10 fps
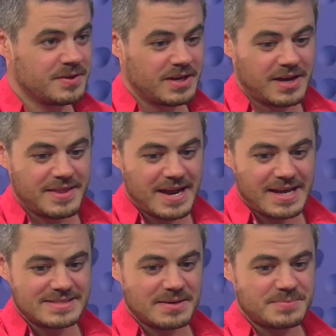Uh, that
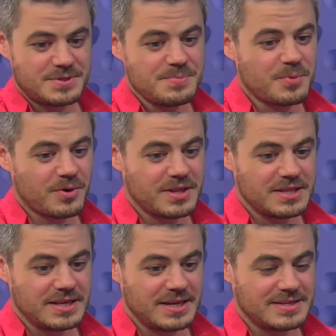adds up to more than
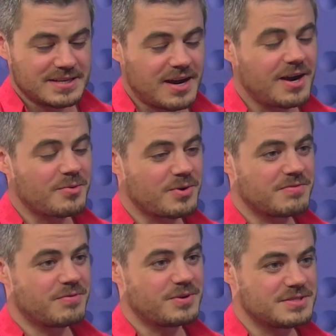the entire
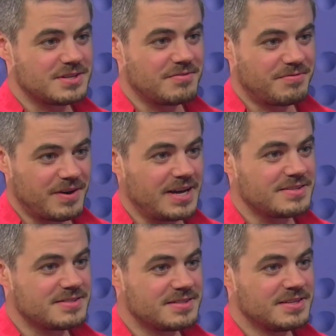workforce of
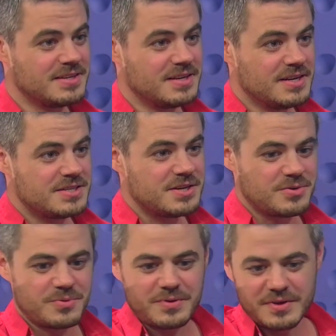France.
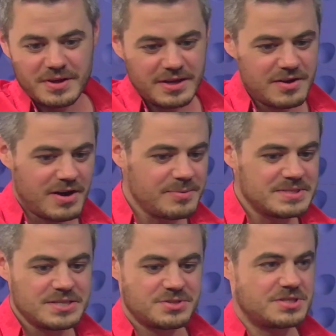So, you know, I
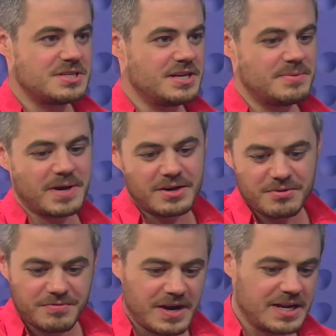was interested in
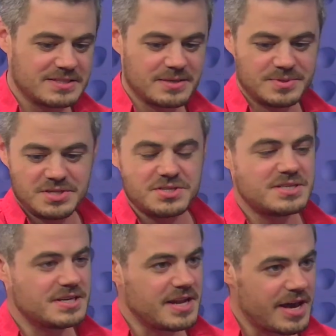microfinance, I was
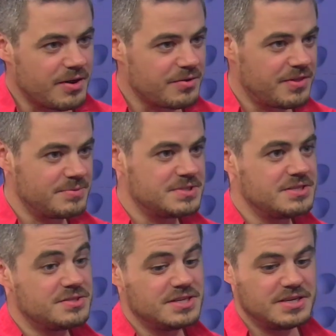interested in health, I was
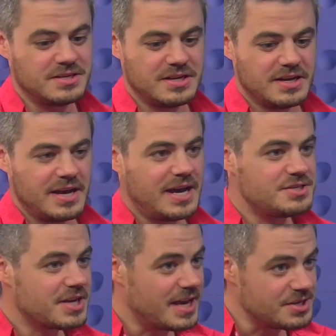interested in
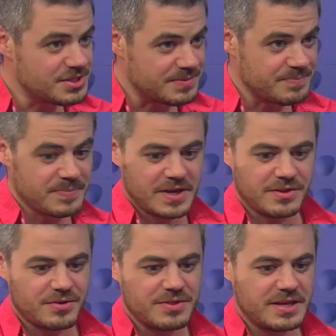education. I
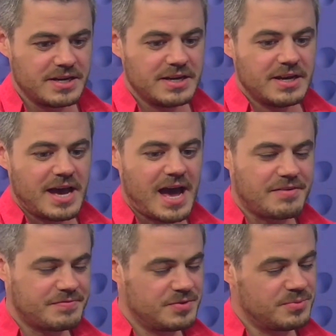learned that
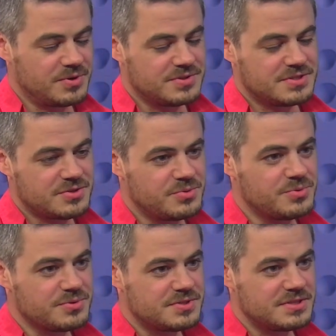half of the world's
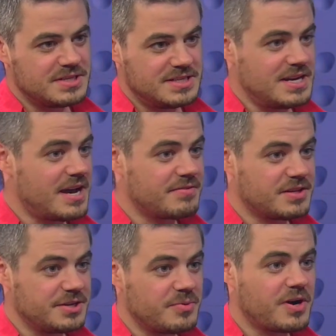schools didn't have
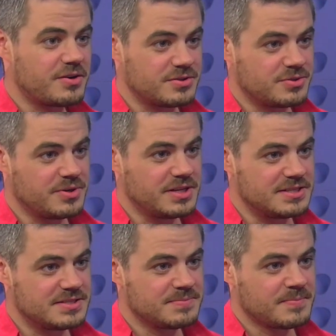clean water or
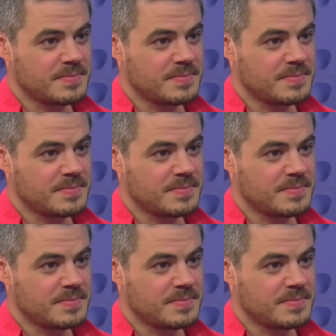toilets.